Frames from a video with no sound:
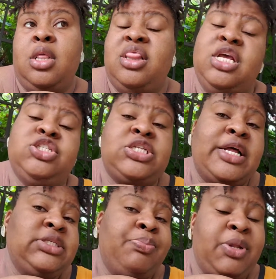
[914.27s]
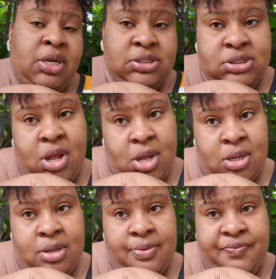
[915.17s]
they just had to play the
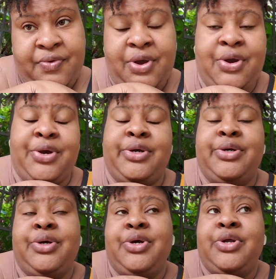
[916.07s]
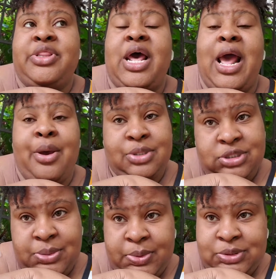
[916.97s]
song for her that I
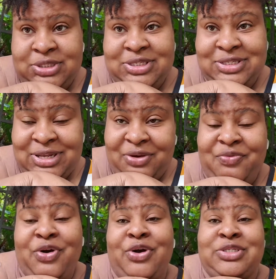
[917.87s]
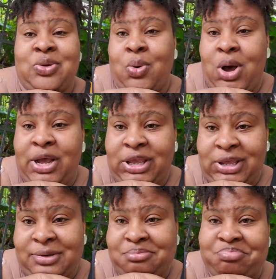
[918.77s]
was supposed to sing for her to walk
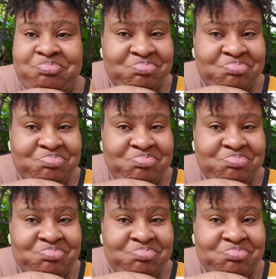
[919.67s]
in.